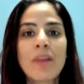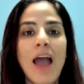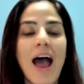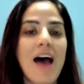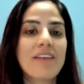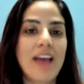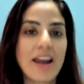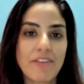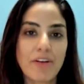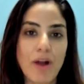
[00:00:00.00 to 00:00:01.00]
as
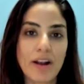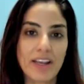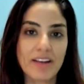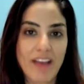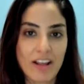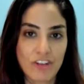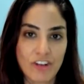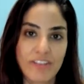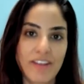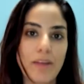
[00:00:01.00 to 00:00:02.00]
head of Iraqi
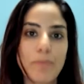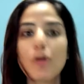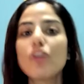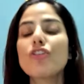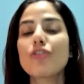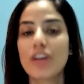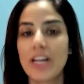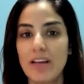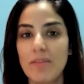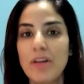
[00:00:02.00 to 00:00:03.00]
intelligence and then pushed for
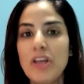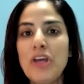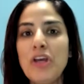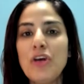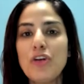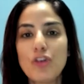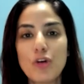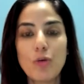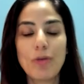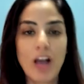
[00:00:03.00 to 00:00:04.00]
him
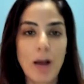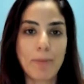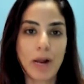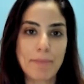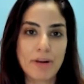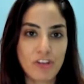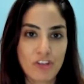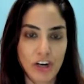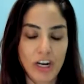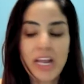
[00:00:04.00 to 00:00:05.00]
to become prime
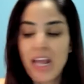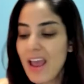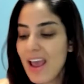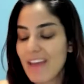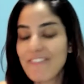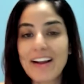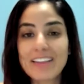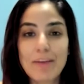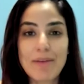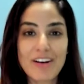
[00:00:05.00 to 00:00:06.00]
minister. In fact,
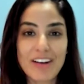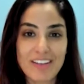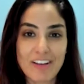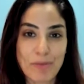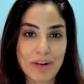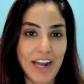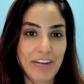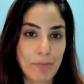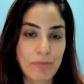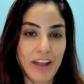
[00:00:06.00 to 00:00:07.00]
the Americans have been kind
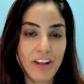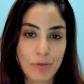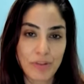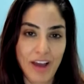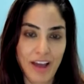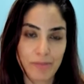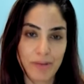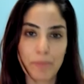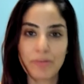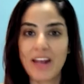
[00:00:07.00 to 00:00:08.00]
of obsessed with
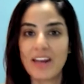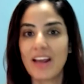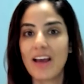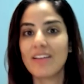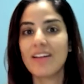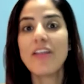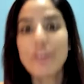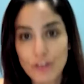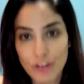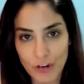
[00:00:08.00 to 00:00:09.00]
Kadhimi obtaining
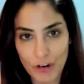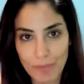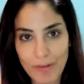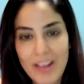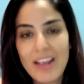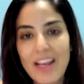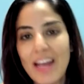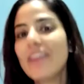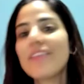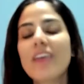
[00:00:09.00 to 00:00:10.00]
another term
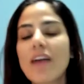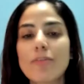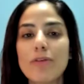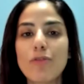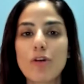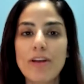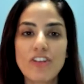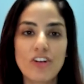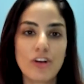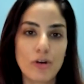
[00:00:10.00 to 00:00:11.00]
in government
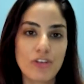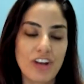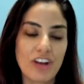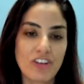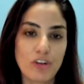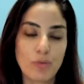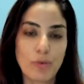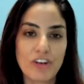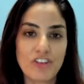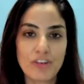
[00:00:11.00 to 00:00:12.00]
formation negotiations,
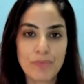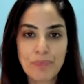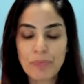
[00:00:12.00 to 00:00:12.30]
which